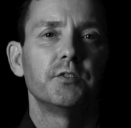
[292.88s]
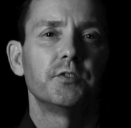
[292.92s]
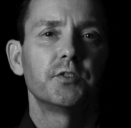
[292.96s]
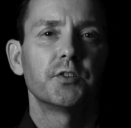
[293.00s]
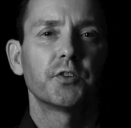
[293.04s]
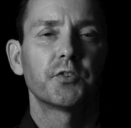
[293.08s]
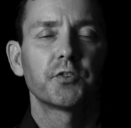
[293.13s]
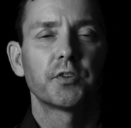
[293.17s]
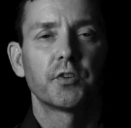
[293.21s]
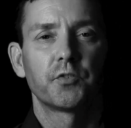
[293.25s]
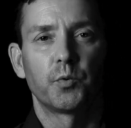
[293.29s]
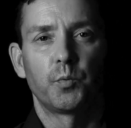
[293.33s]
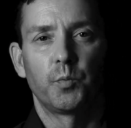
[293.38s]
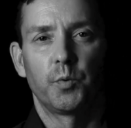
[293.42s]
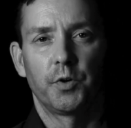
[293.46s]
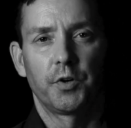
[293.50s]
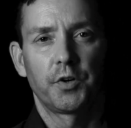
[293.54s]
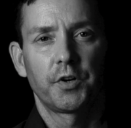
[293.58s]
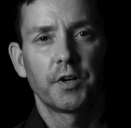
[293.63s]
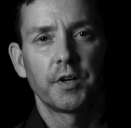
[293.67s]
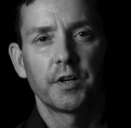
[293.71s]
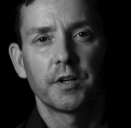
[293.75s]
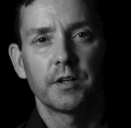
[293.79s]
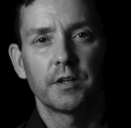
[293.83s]
just doesn't
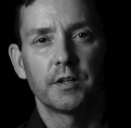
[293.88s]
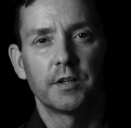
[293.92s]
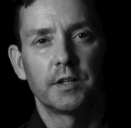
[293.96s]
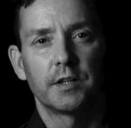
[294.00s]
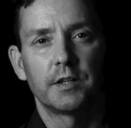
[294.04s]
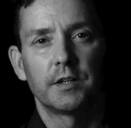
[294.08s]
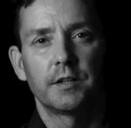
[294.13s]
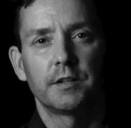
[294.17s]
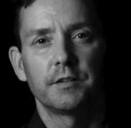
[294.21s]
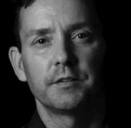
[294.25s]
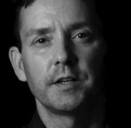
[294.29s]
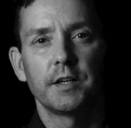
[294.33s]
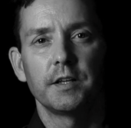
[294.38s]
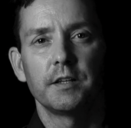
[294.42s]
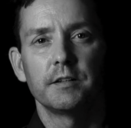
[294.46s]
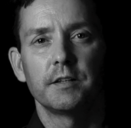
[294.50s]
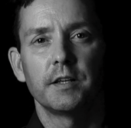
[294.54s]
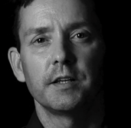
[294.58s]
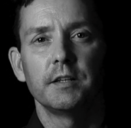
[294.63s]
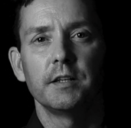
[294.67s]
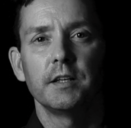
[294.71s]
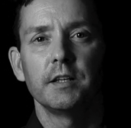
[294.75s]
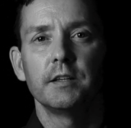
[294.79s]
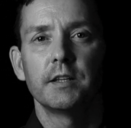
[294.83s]
work. Uh, they
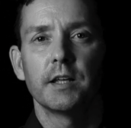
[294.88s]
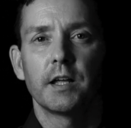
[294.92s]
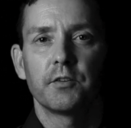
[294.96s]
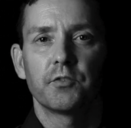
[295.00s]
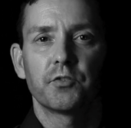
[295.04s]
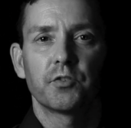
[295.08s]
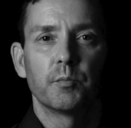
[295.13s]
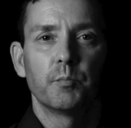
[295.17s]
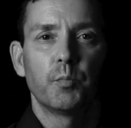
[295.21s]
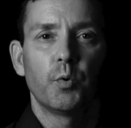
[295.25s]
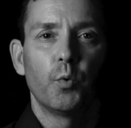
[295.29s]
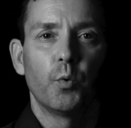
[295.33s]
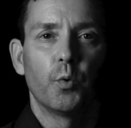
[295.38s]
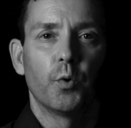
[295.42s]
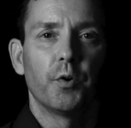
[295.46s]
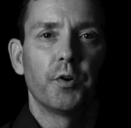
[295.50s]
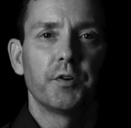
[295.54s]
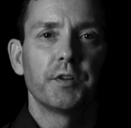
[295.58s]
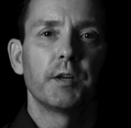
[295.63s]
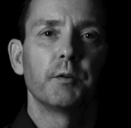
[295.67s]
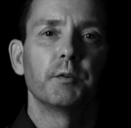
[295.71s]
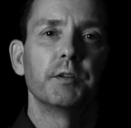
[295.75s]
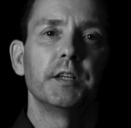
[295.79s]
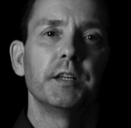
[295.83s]
they need that
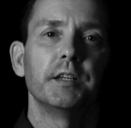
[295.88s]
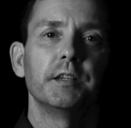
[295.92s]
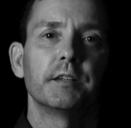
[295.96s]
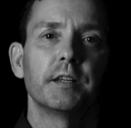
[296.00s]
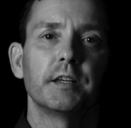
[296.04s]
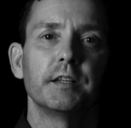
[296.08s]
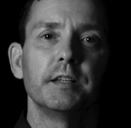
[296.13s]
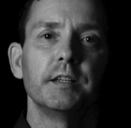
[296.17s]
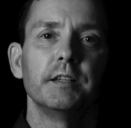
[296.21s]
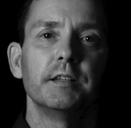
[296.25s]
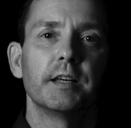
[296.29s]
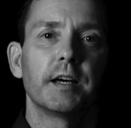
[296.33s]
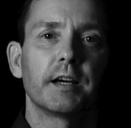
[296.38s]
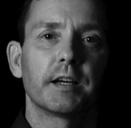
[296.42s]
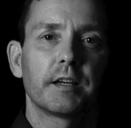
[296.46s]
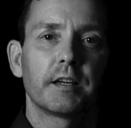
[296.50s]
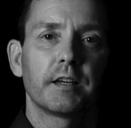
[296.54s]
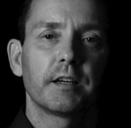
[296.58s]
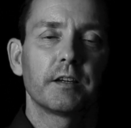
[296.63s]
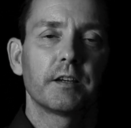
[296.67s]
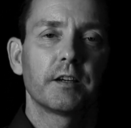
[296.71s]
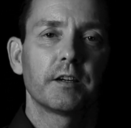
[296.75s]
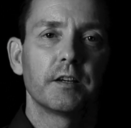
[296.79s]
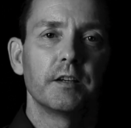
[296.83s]
support. They need they need that
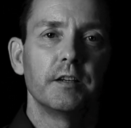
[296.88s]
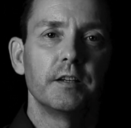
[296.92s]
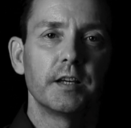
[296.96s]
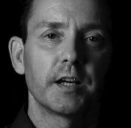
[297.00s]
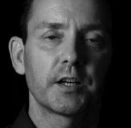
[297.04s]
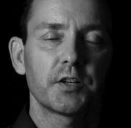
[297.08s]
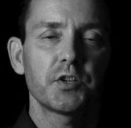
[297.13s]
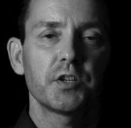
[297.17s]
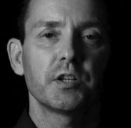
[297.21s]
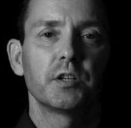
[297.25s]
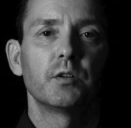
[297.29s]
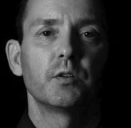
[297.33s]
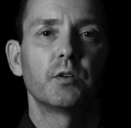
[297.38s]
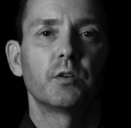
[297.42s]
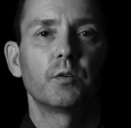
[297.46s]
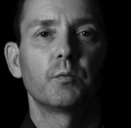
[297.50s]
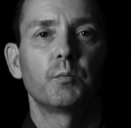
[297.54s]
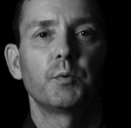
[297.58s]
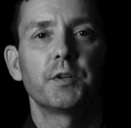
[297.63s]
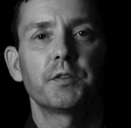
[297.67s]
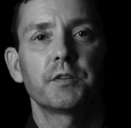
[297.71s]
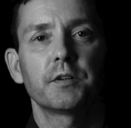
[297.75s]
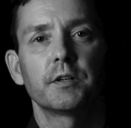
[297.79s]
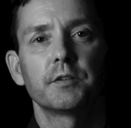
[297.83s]

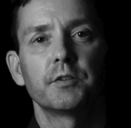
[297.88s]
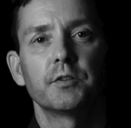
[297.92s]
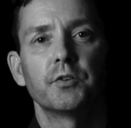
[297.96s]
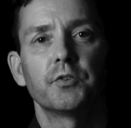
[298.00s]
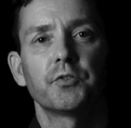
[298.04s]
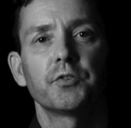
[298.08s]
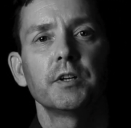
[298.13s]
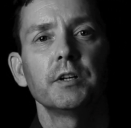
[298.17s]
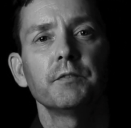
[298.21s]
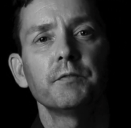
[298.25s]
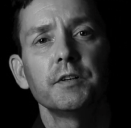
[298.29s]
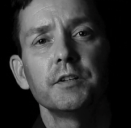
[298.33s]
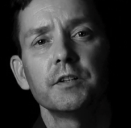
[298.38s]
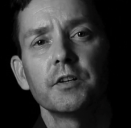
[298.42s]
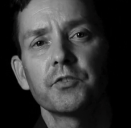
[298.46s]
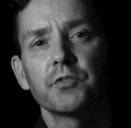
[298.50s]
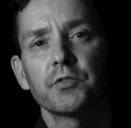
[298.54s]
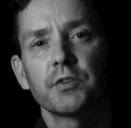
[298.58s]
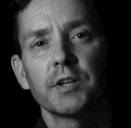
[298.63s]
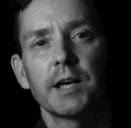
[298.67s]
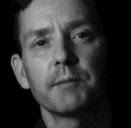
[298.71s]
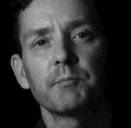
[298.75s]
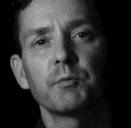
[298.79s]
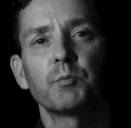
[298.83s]
connection with others. And if it
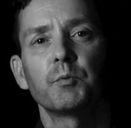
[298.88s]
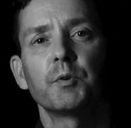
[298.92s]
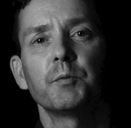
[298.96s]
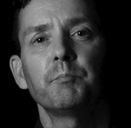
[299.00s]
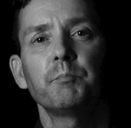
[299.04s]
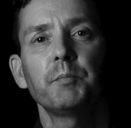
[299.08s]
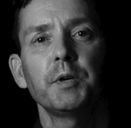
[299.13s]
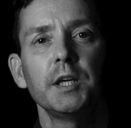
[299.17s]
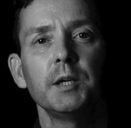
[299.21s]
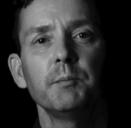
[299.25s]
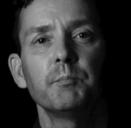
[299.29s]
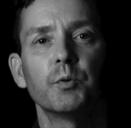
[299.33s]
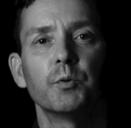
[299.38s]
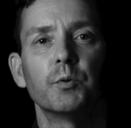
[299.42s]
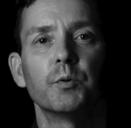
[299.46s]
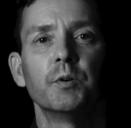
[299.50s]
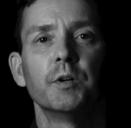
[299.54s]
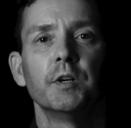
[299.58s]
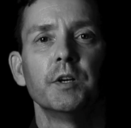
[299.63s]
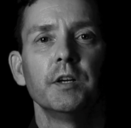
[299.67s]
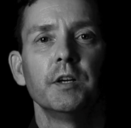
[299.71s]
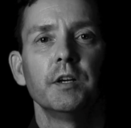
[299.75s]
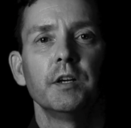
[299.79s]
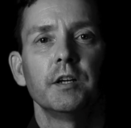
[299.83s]
doesn't happen with
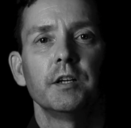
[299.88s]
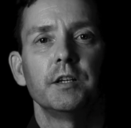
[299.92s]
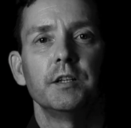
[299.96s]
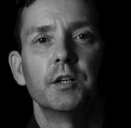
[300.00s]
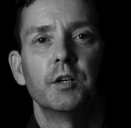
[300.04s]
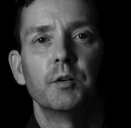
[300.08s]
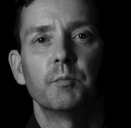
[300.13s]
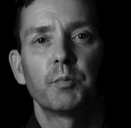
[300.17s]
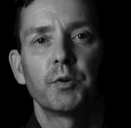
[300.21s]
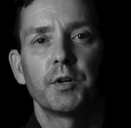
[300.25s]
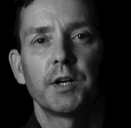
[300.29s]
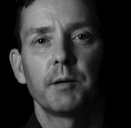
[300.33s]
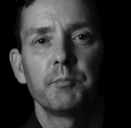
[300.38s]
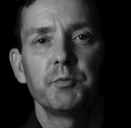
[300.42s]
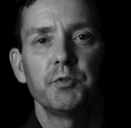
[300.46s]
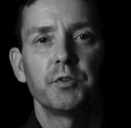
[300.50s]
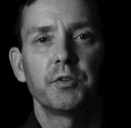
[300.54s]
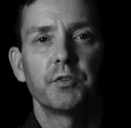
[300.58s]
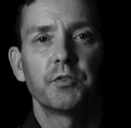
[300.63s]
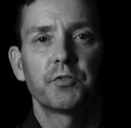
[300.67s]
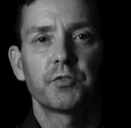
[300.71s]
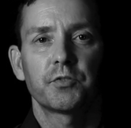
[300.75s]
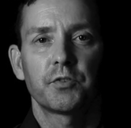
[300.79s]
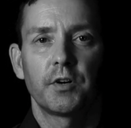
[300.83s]
people, you know, perhaps you
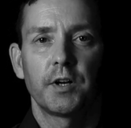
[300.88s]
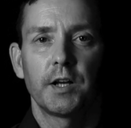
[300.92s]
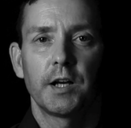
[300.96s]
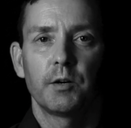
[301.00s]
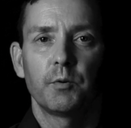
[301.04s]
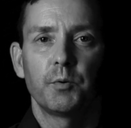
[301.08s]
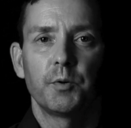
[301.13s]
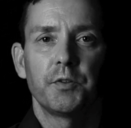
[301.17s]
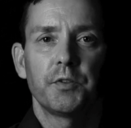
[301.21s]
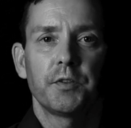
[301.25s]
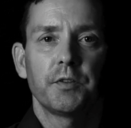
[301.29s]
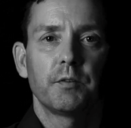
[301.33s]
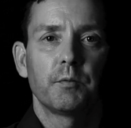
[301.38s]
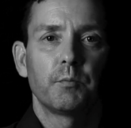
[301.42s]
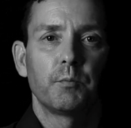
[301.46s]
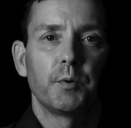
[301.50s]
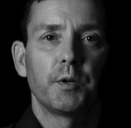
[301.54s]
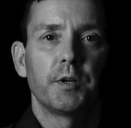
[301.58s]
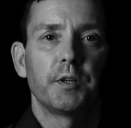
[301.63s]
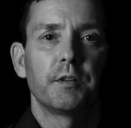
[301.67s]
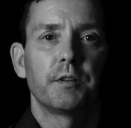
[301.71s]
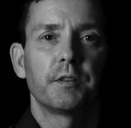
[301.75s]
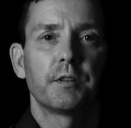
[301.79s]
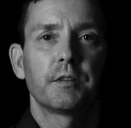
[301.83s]
can start out with
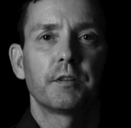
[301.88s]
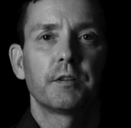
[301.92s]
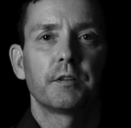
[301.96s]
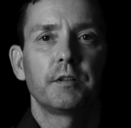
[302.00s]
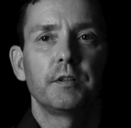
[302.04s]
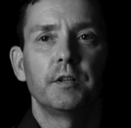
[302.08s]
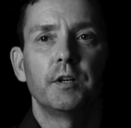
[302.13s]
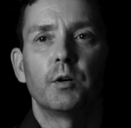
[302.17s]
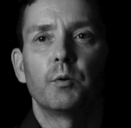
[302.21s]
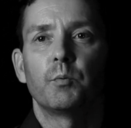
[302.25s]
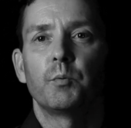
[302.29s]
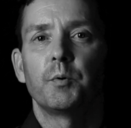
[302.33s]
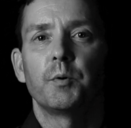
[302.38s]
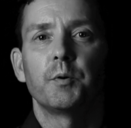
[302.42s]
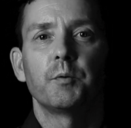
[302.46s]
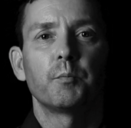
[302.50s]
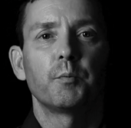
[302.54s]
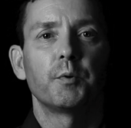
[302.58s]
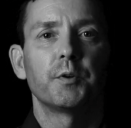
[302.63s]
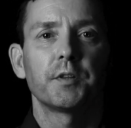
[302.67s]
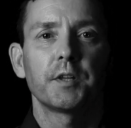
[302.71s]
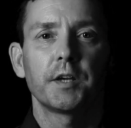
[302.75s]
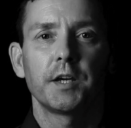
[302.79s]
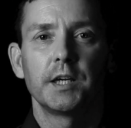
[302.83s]
with you know with,
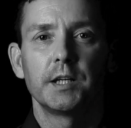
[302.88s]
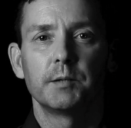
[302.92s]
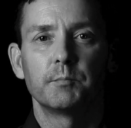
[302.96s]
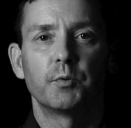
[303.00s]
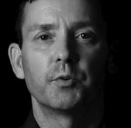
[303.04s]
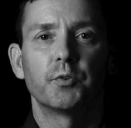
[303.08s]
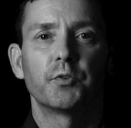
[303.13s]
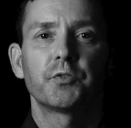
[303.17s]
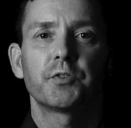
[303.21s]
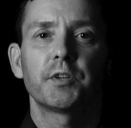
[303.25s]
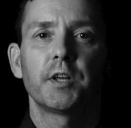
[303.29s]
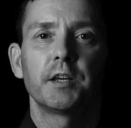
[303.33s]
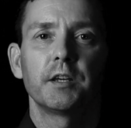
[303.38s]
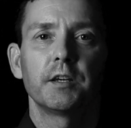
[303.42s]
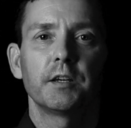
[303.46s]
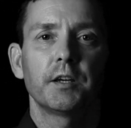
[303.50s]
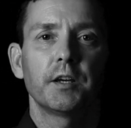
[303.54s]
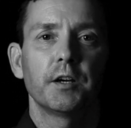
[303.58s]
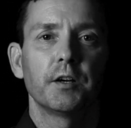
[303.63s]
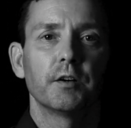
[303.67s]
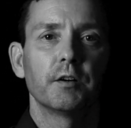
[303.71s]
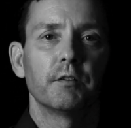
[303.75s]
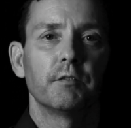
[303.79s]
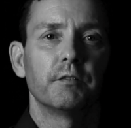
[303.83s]
with animals, taking
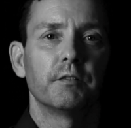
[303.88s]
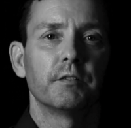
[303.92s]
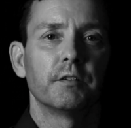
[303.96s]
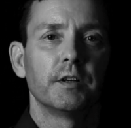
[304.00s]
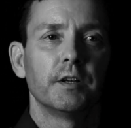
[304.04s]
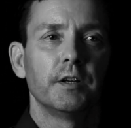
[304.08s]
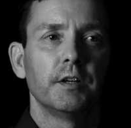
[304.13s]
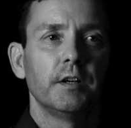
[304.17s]
care of